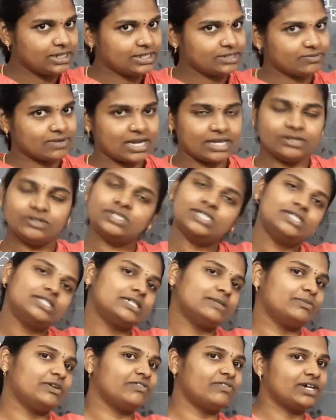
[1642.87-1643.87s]
these values and
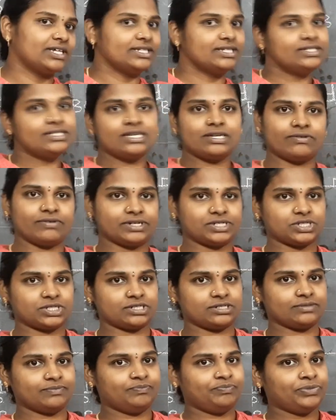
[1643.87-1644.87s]
simplify this equation.
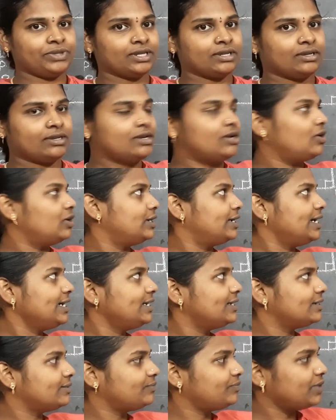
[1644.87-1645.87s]

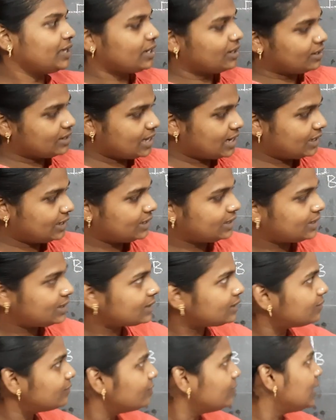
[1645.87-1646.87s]
Alright, that
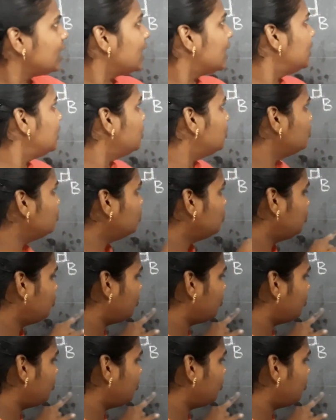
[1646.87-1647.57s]
we can do